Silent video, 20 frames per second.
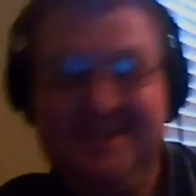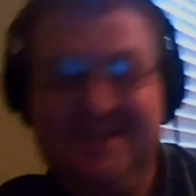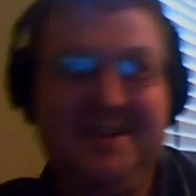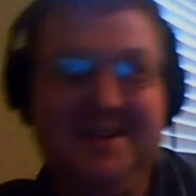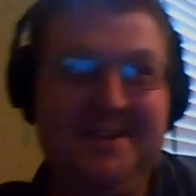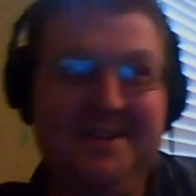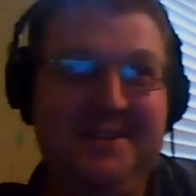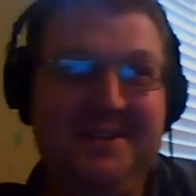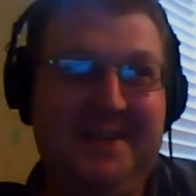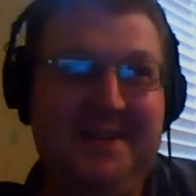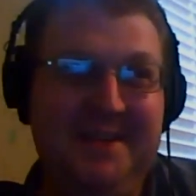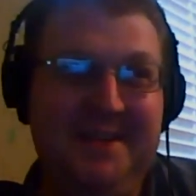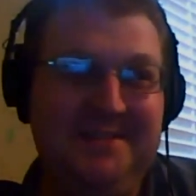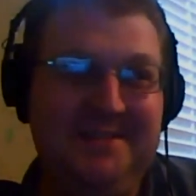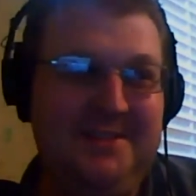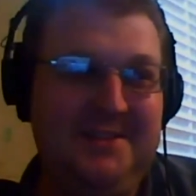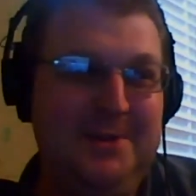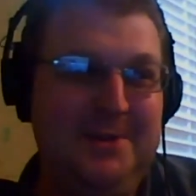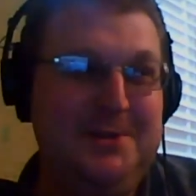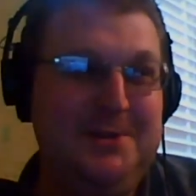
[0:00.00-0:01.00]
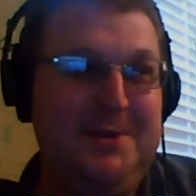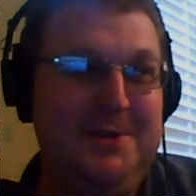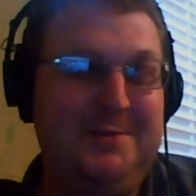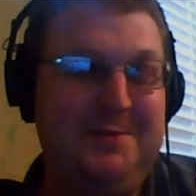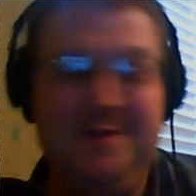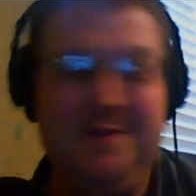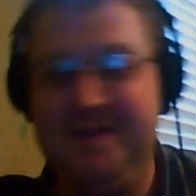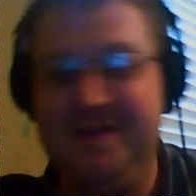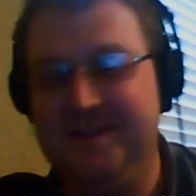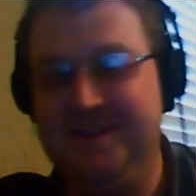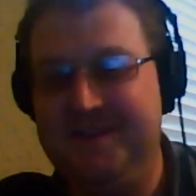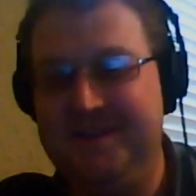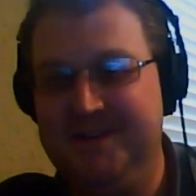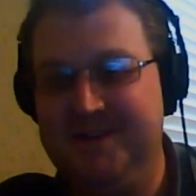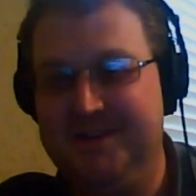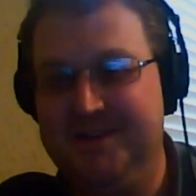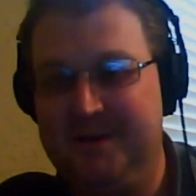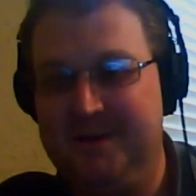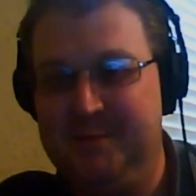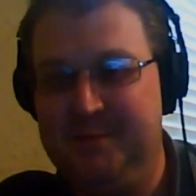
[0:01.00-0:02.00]
a Kansas City Chiefs fan that's had
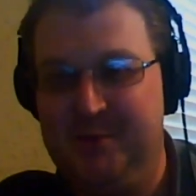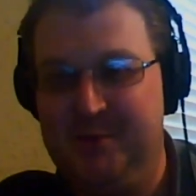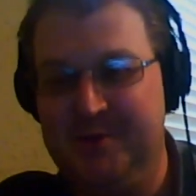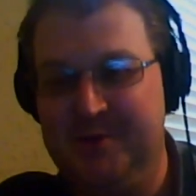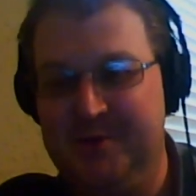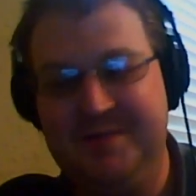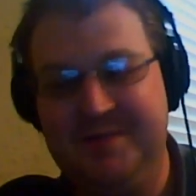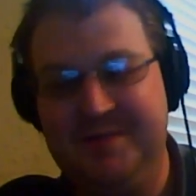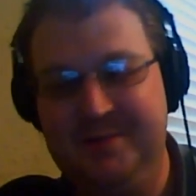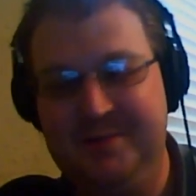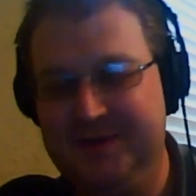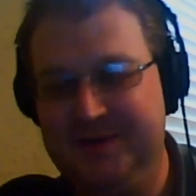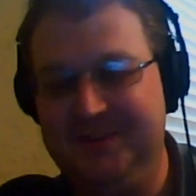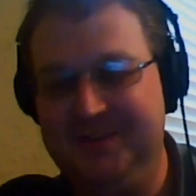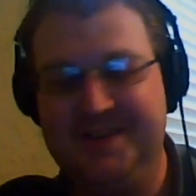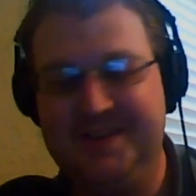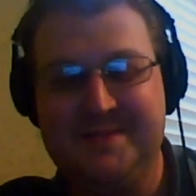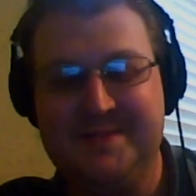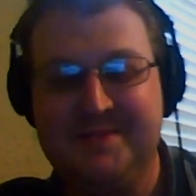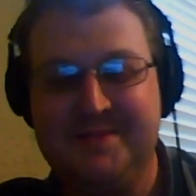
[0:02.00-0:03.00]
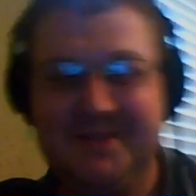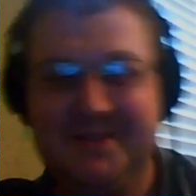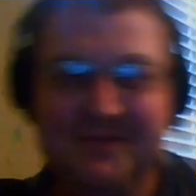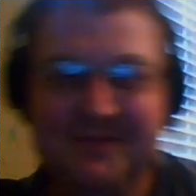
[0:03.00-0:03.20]
his heart broken too many times.